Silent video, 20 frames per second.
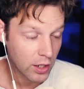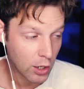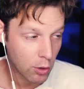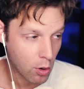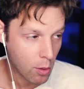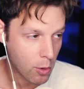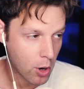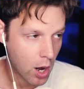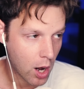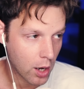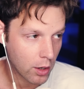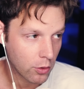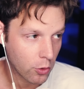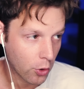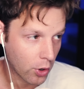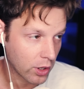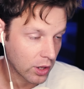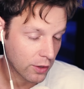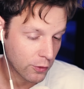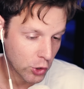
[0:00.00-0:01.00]
Herobrine
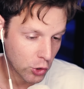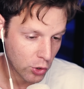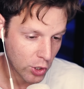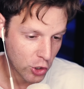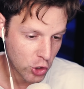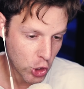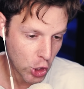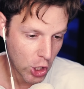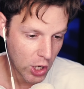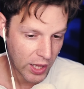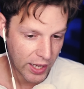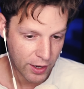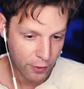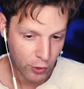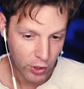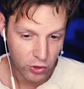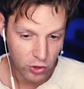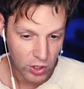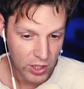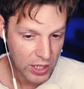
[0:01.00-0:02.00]
or a living creature. Or, like if
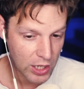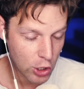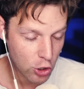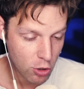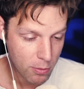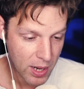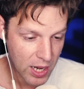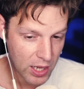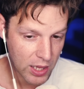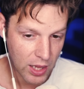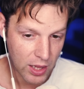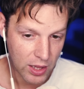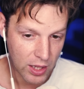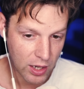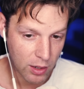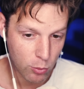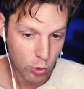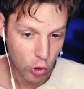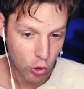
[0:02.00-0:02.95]
I see an Enderman in that thing, I'm gonna